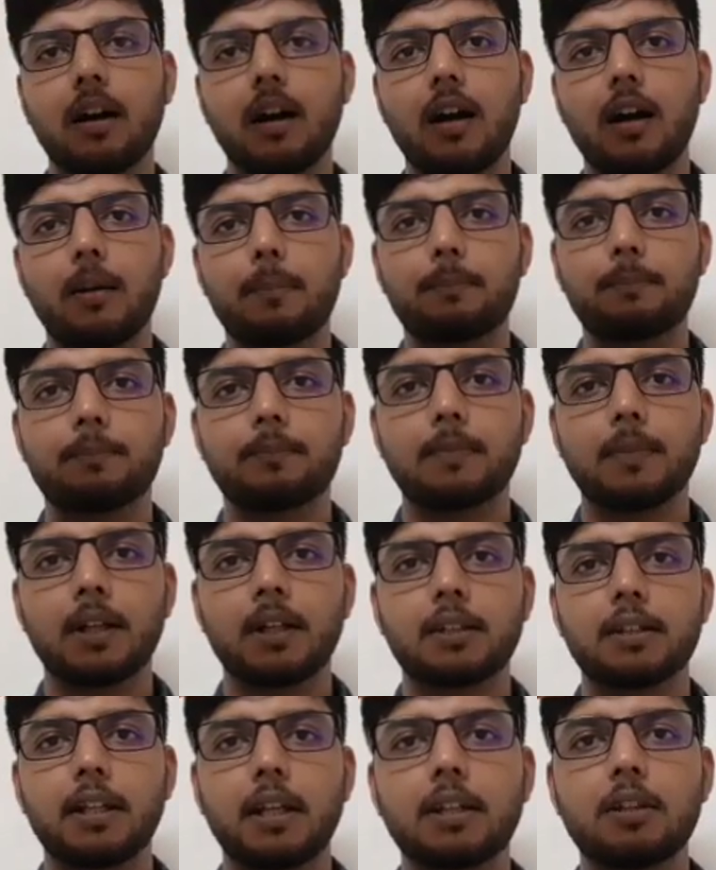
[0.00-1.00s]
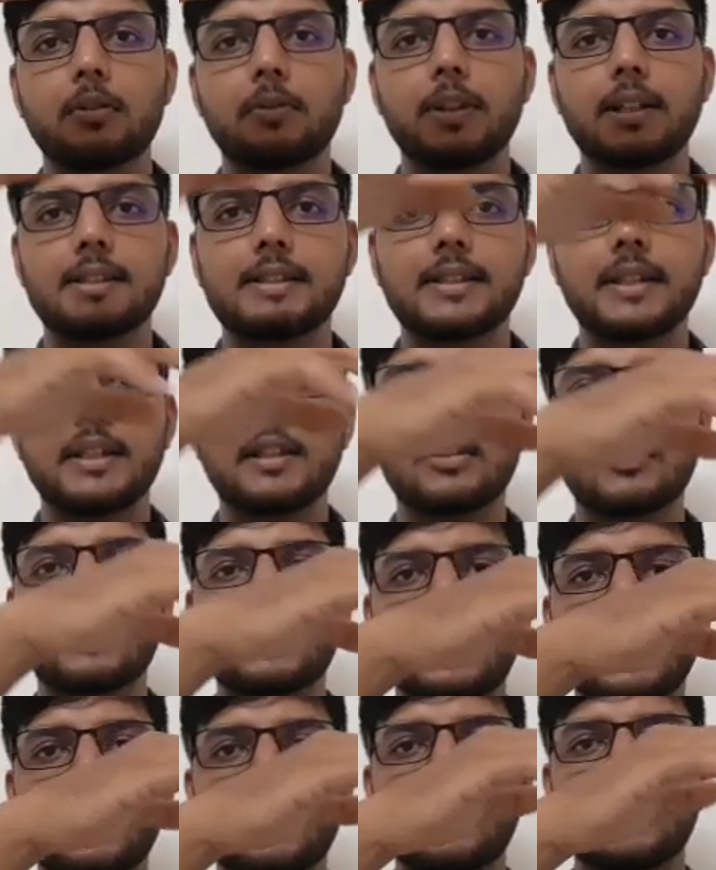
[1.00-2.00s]
up, then you will see your
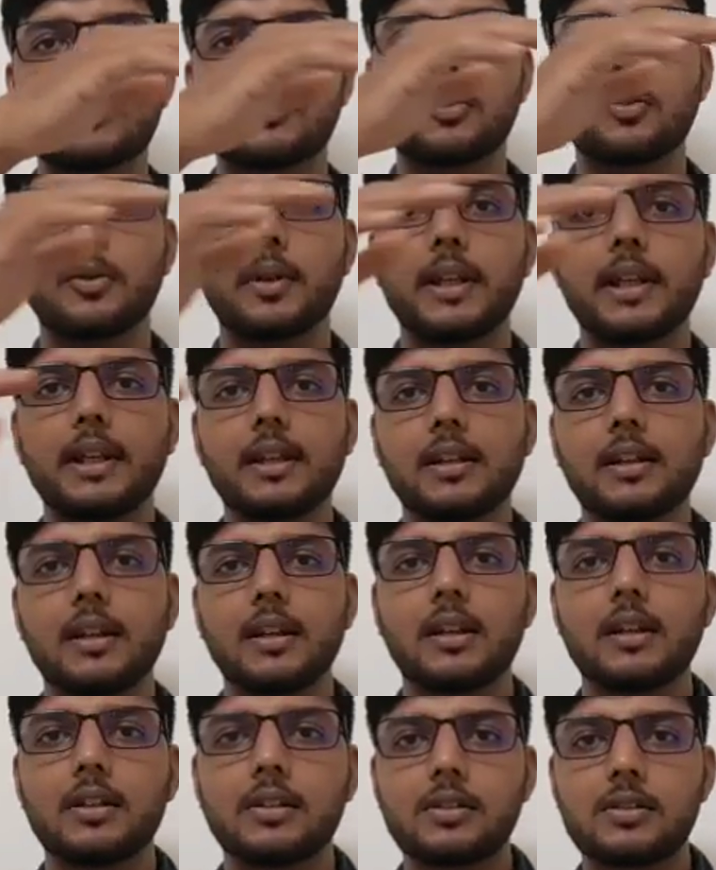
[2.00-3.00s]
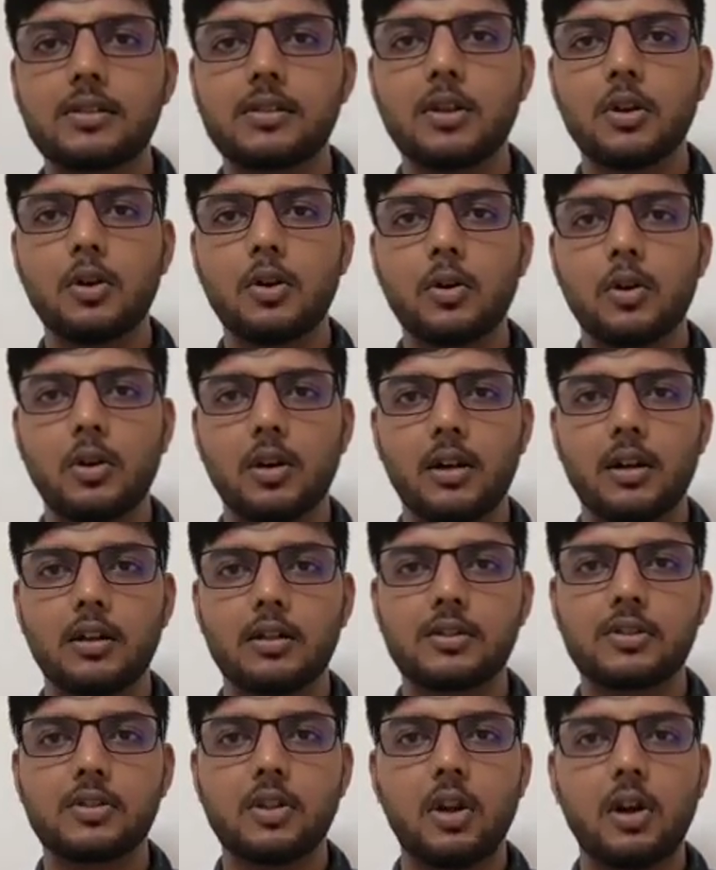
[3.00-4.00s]
shadow is going slow
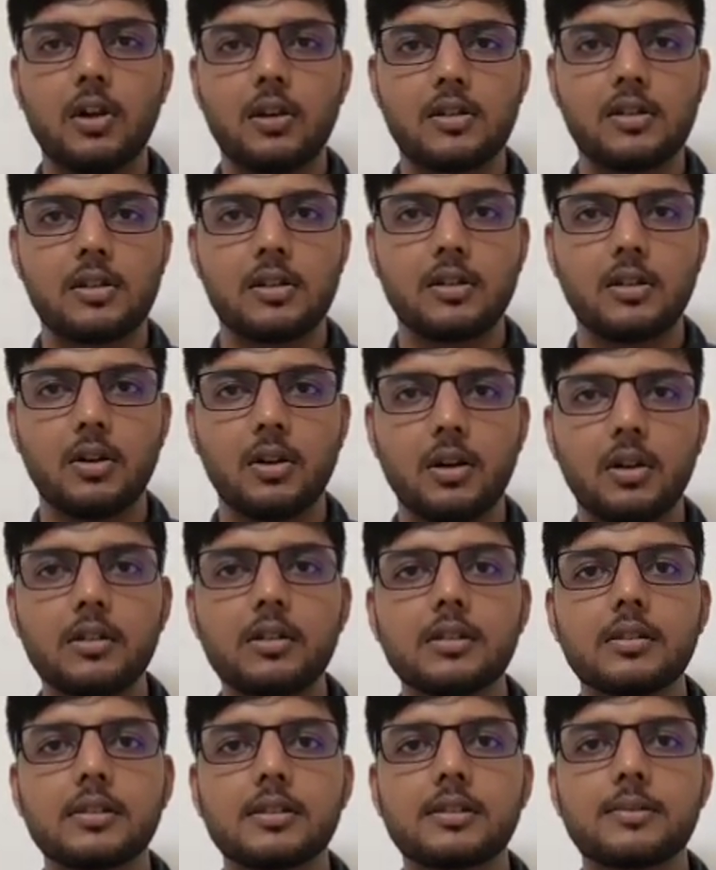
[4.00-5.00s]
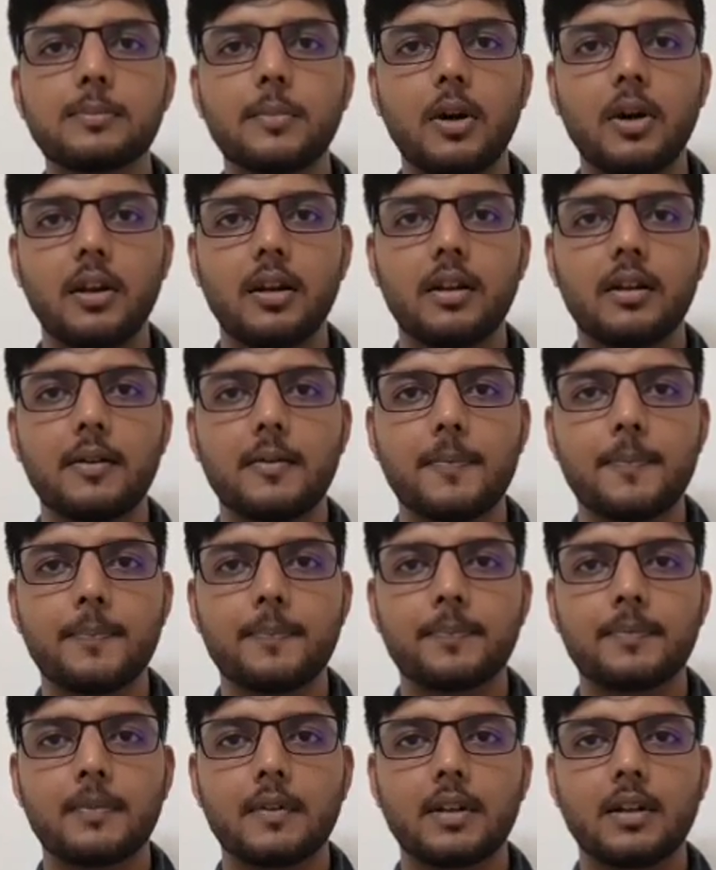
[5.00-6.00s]
or short or small.
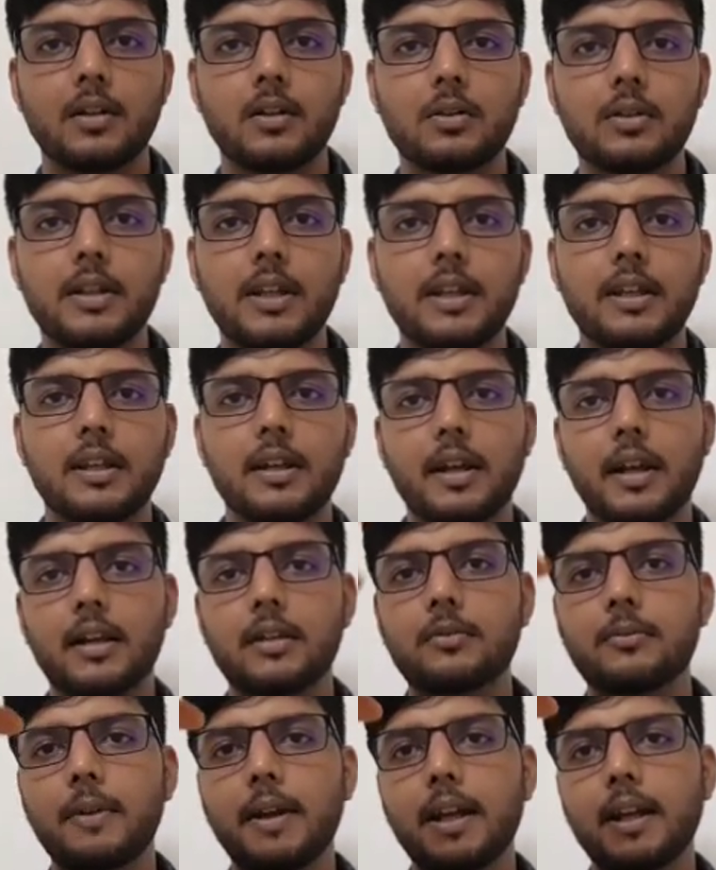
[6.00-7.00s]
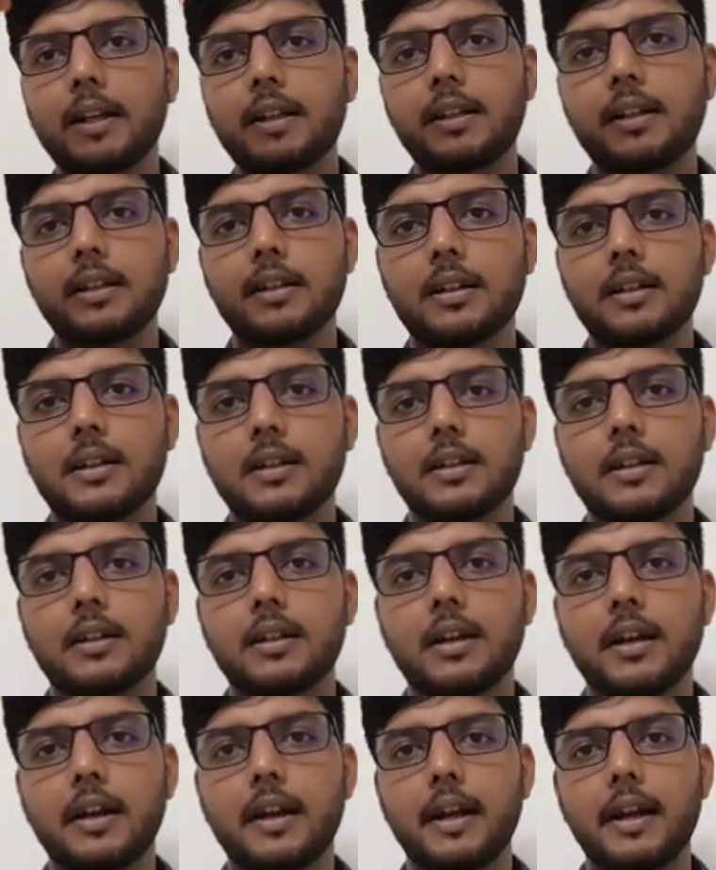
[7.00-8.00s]
Okay, and when
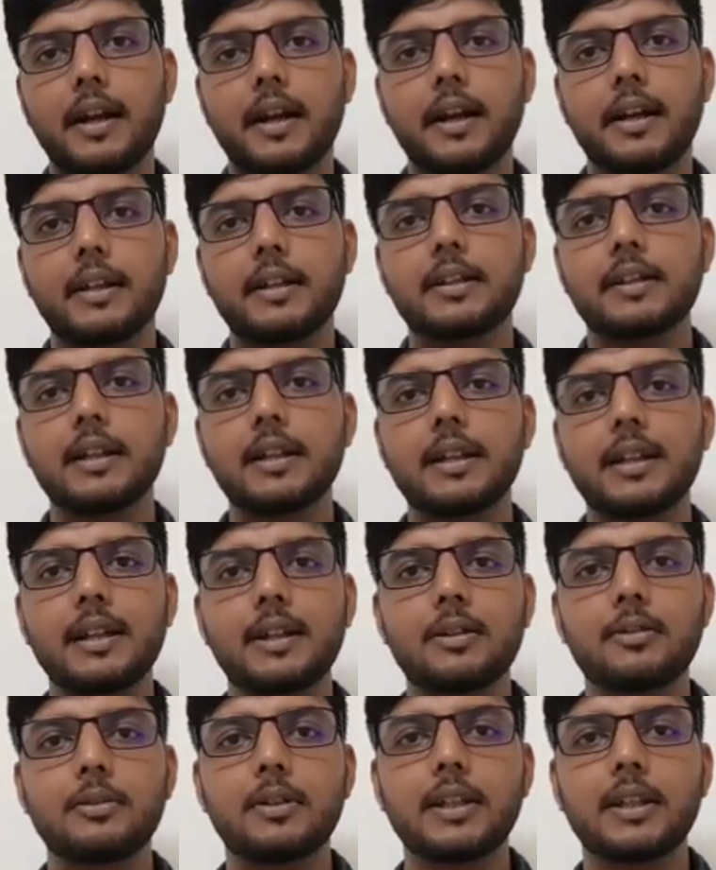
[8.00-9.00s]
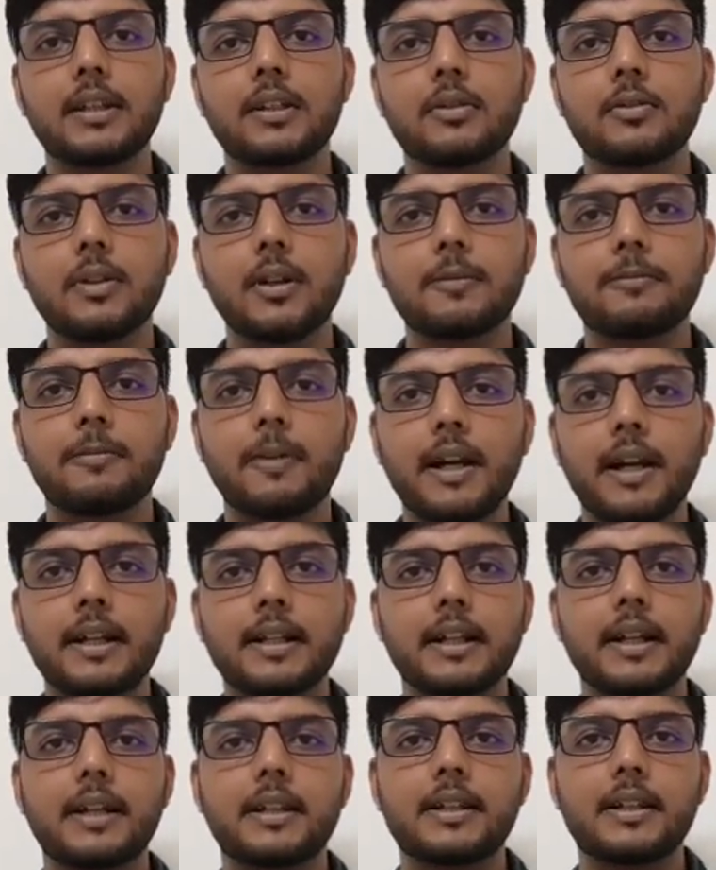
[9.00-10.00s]
in the evening you will
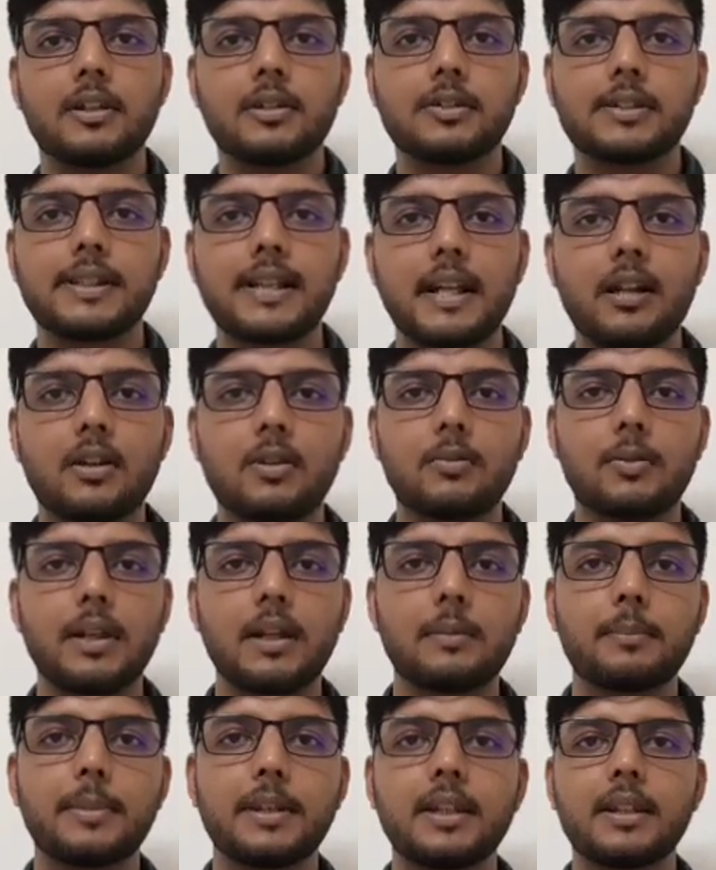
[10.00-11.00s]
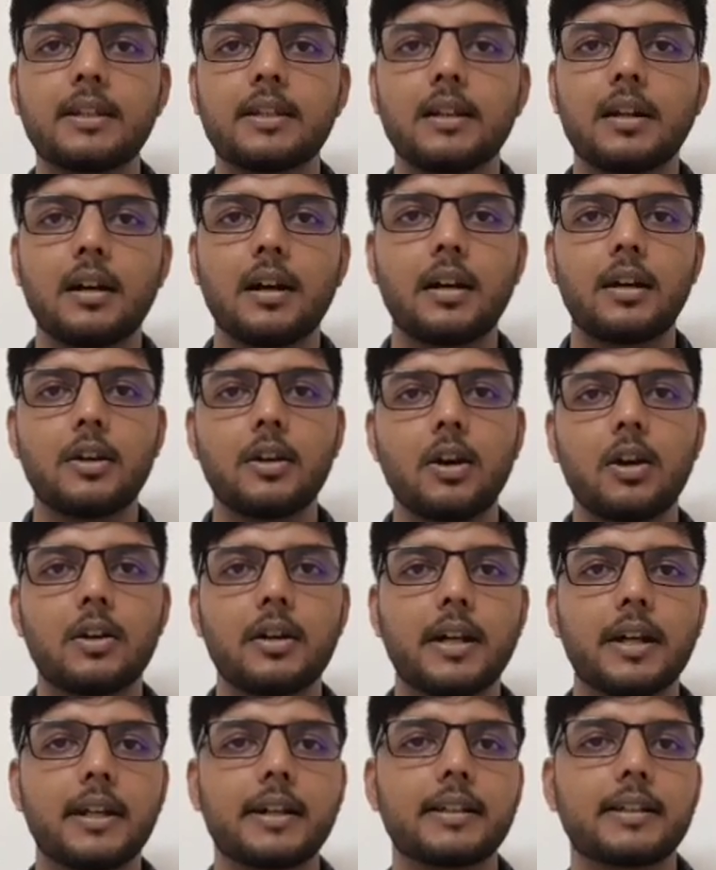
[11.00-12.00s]
find that your shadow will be
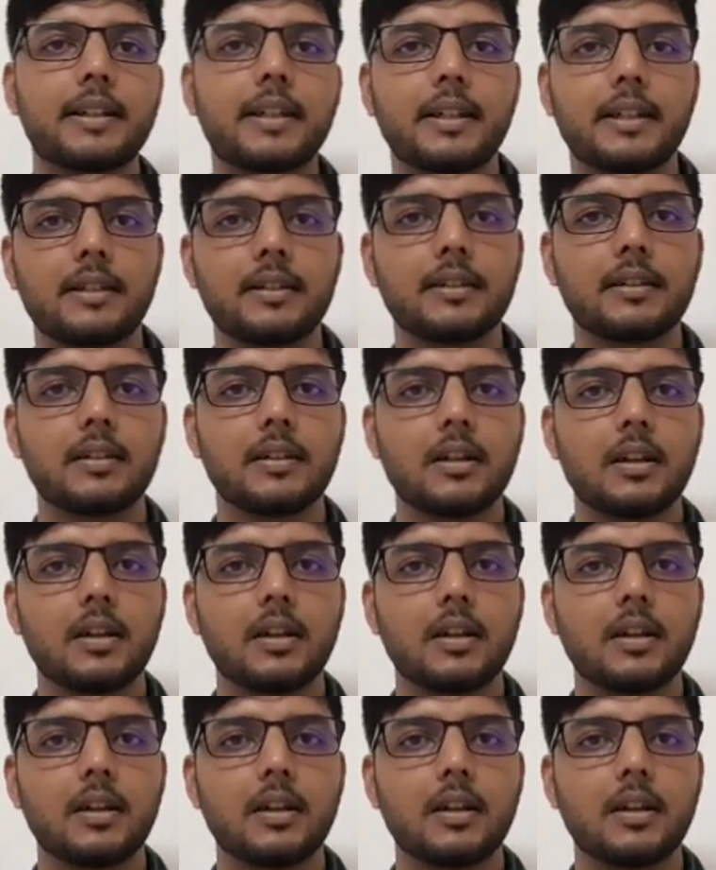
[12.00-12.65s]
long and thin.